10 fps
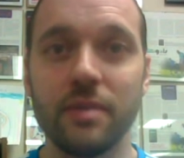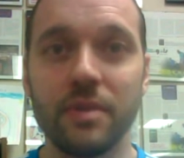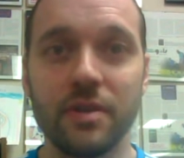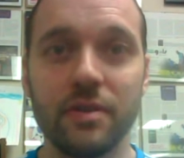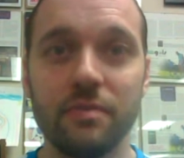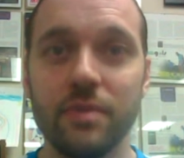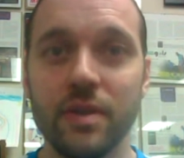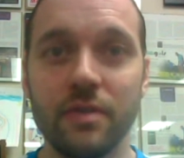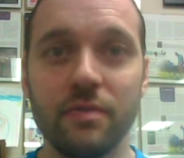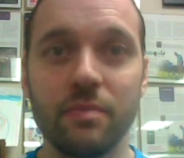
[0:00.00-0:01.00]
it could have been
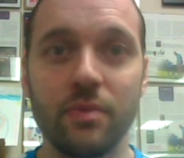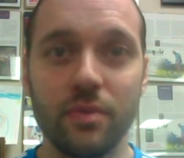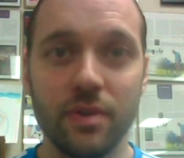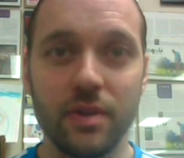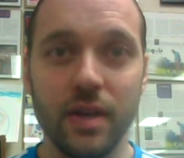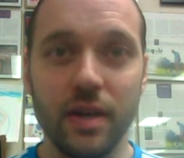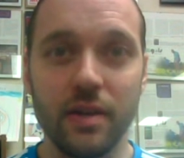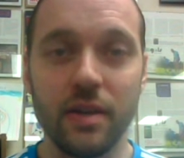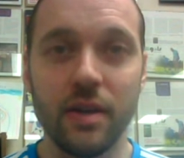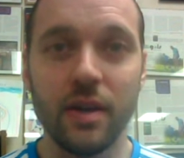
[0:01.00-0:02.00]
even more than that.
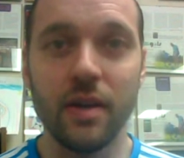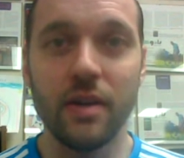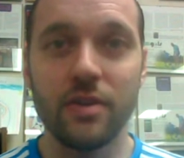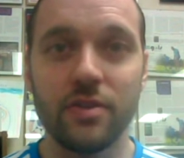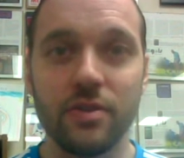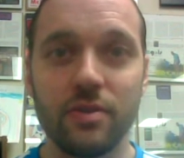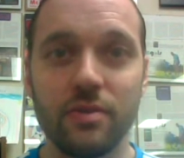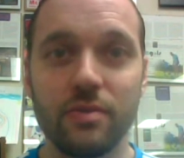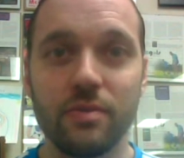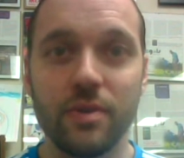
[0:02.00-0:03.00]
So